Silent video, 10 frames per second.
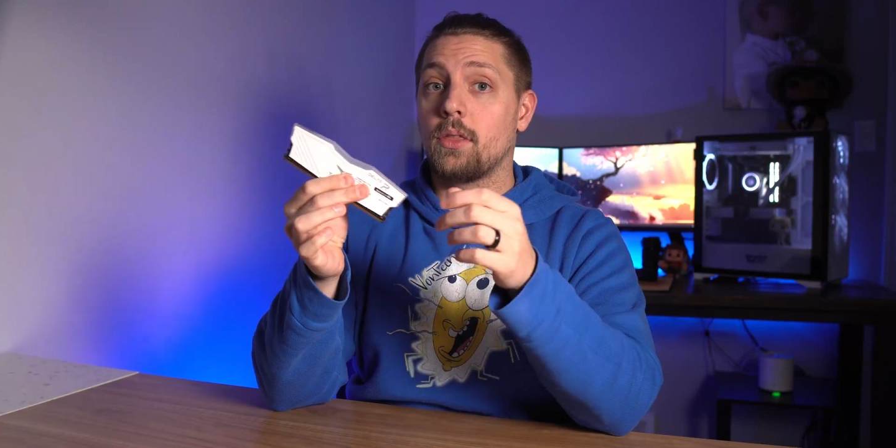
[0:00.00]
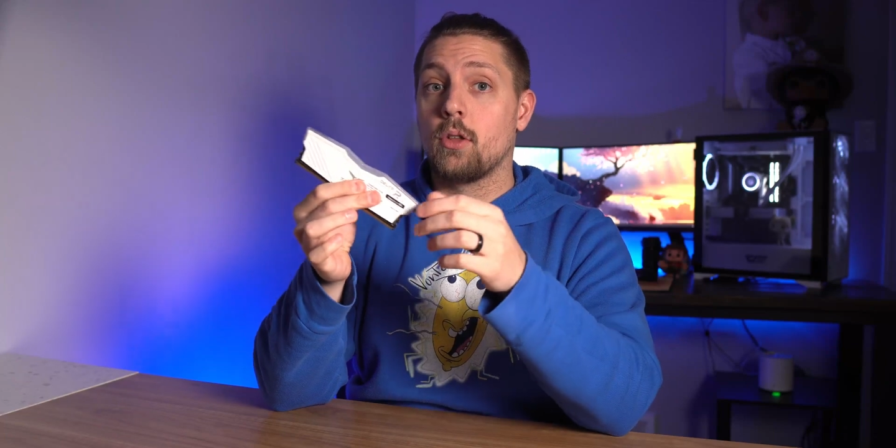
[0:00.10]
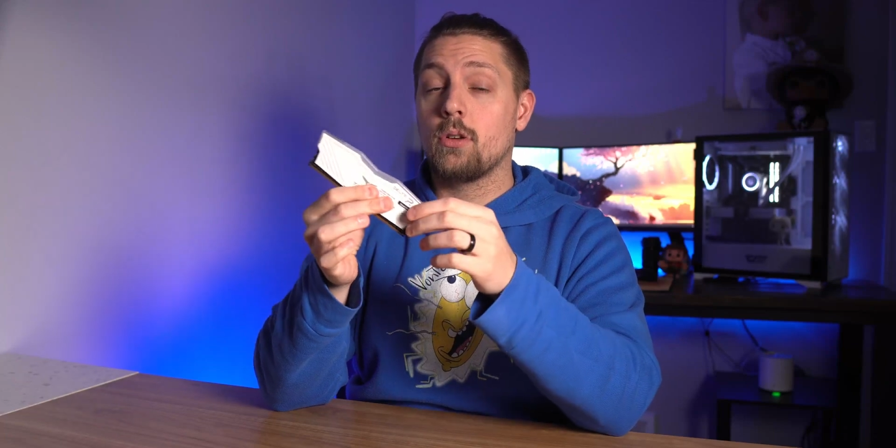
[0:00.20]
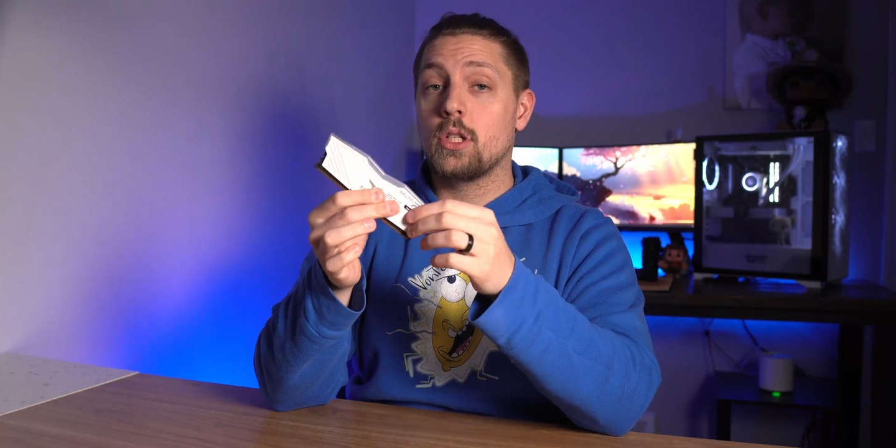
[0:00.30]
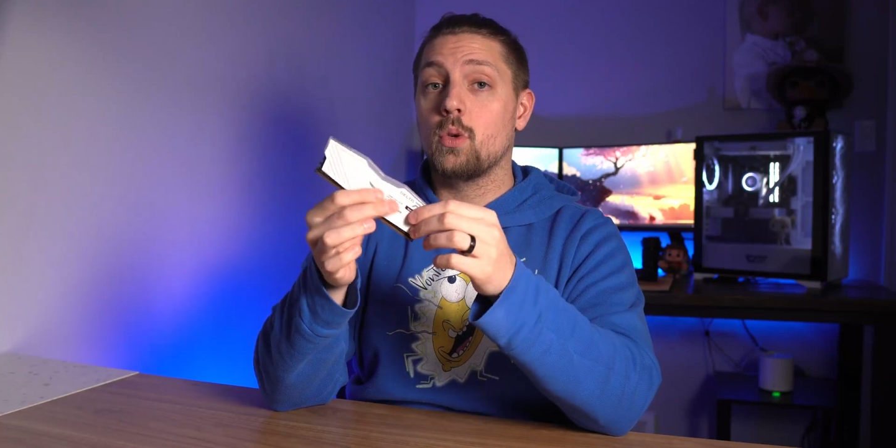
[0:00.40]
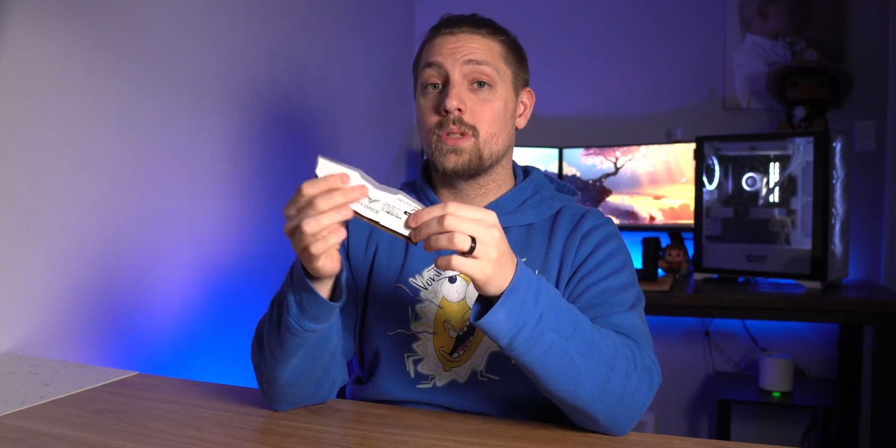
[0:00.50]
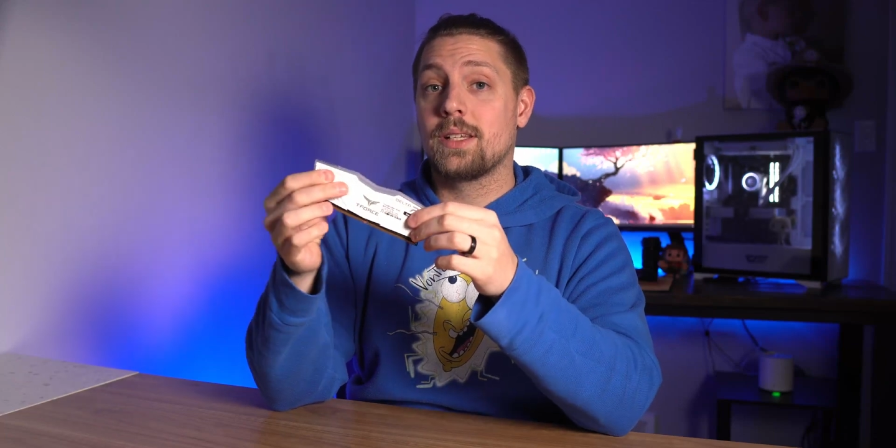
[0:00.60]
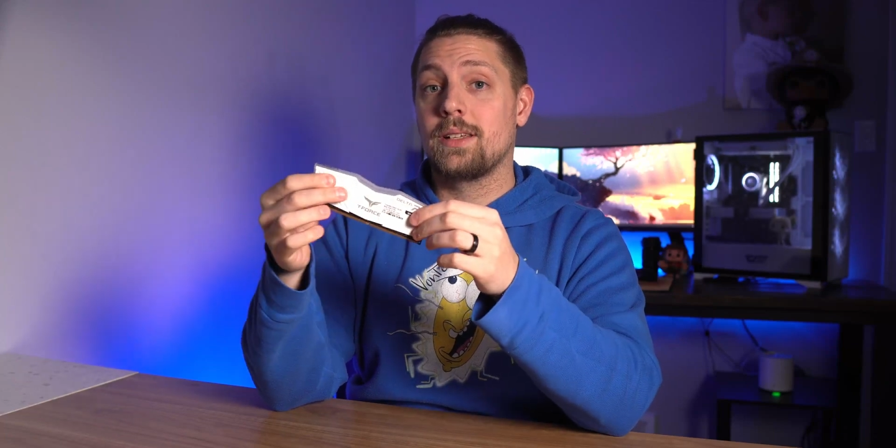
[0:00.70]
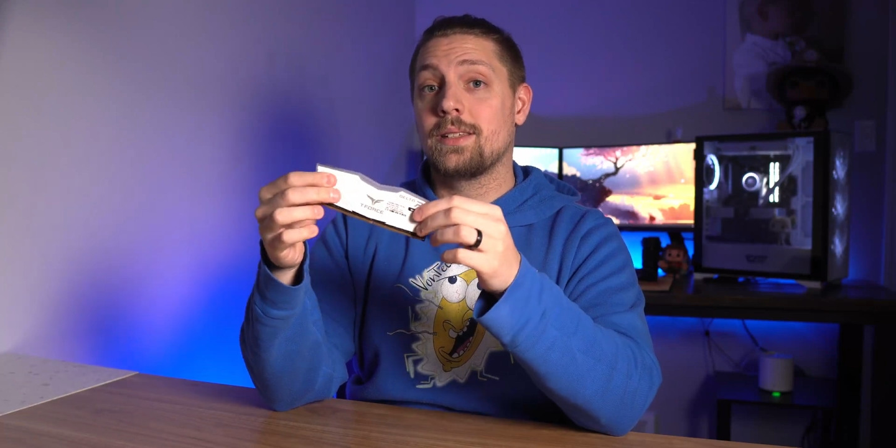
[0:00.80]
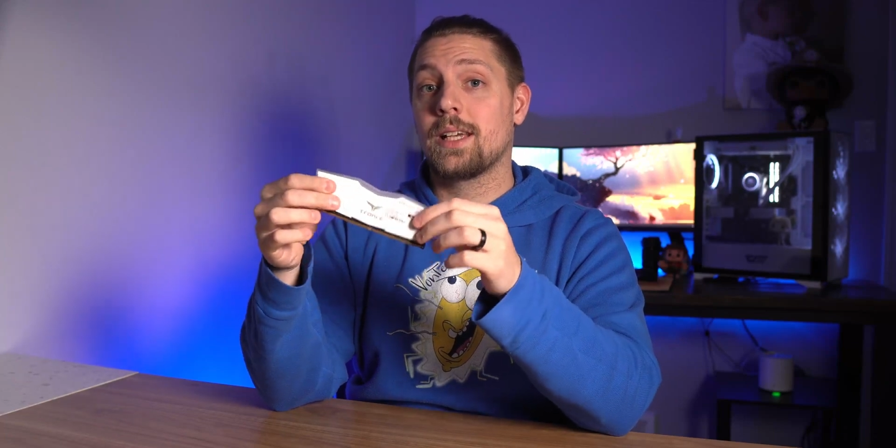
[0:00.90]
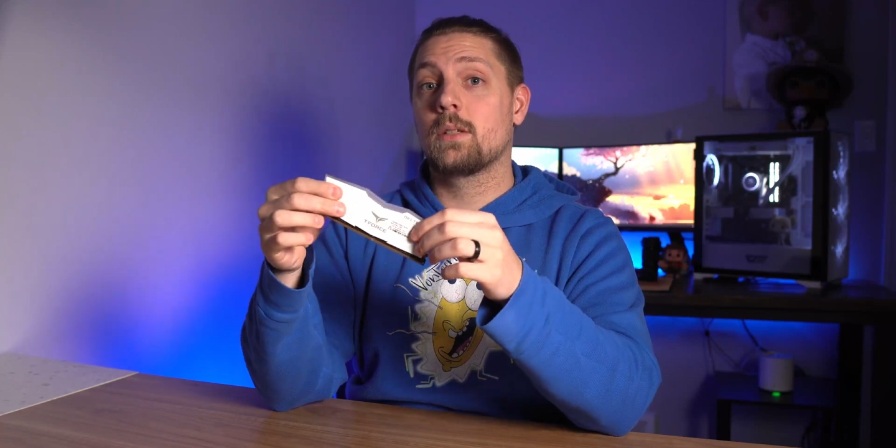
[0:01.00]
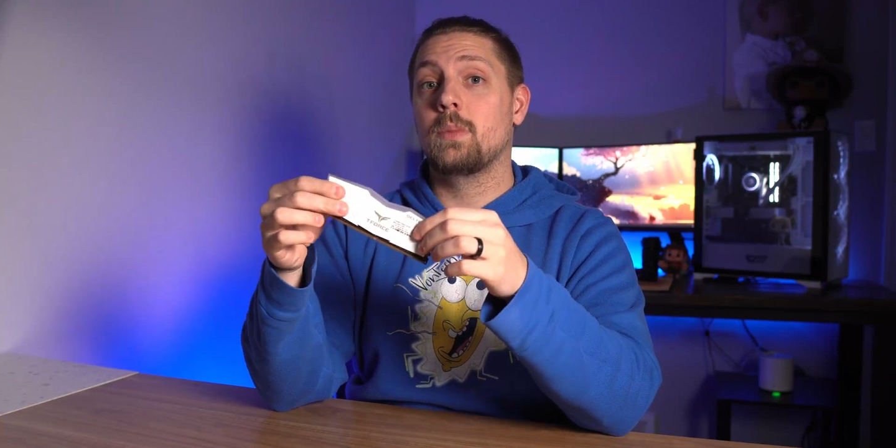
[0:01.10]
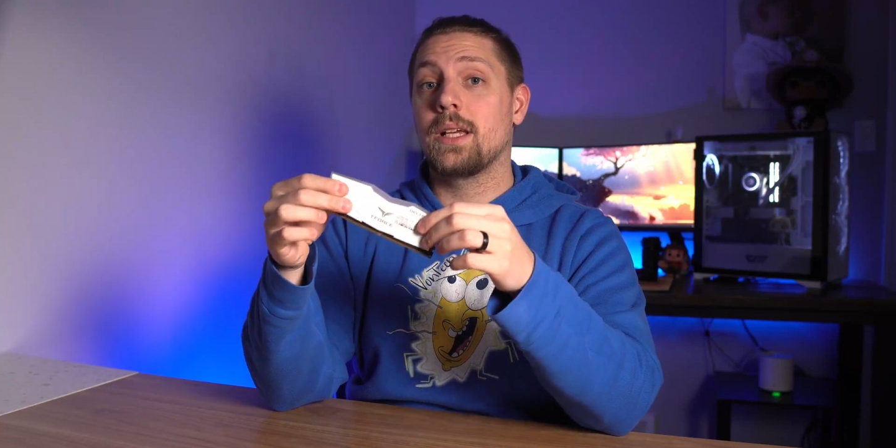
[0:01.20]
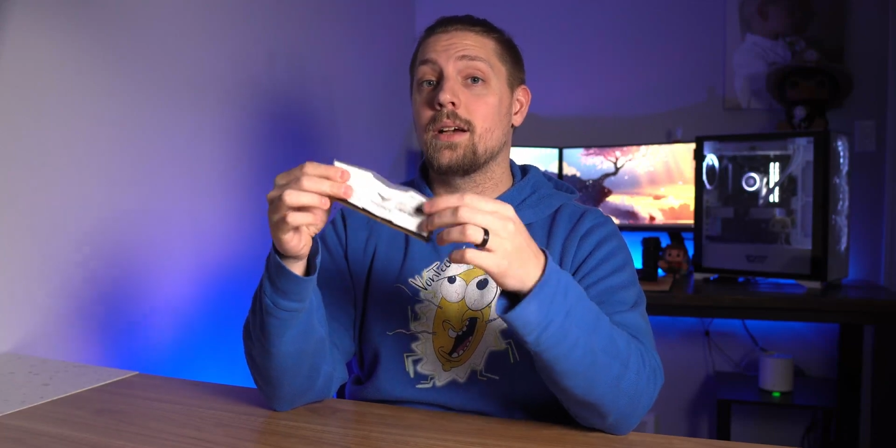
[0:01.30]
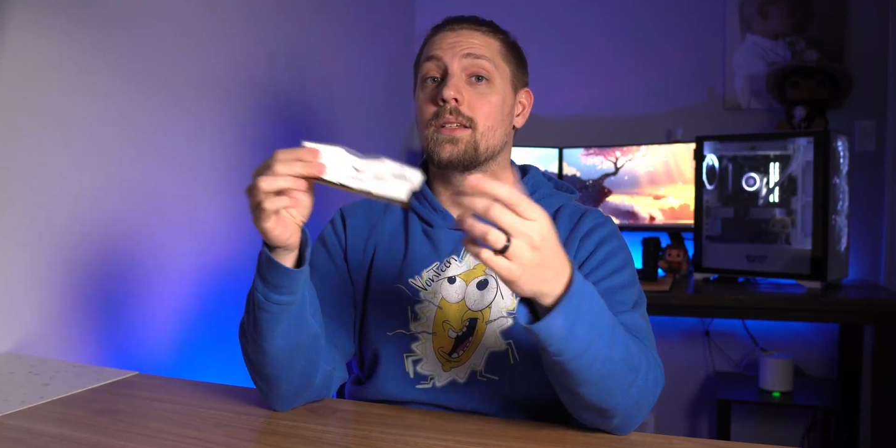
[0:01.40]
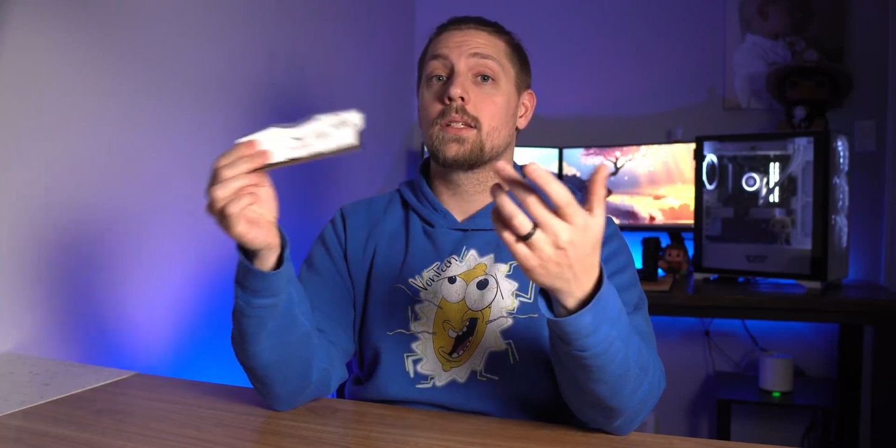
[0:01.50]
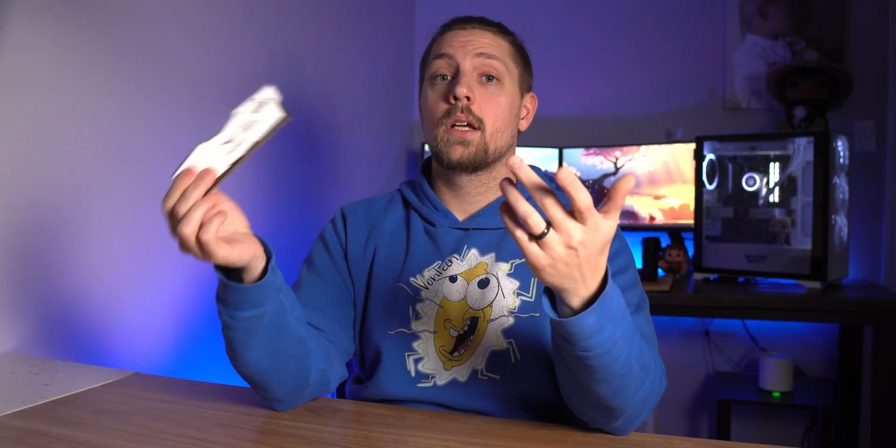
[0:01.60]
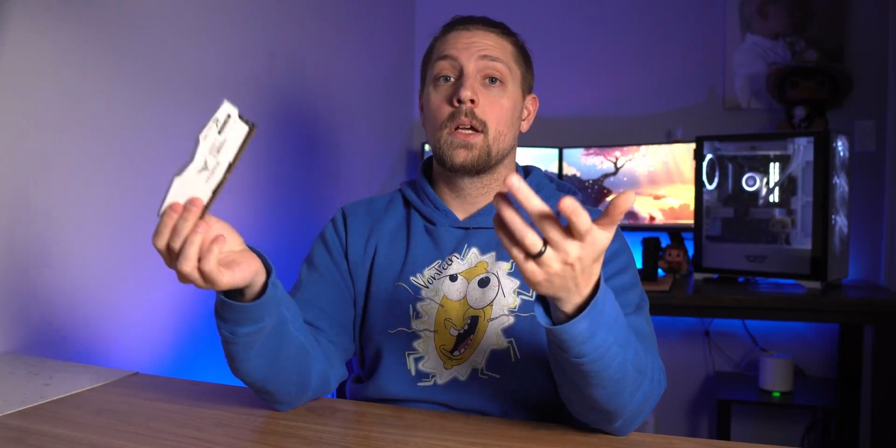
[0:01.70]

3266 because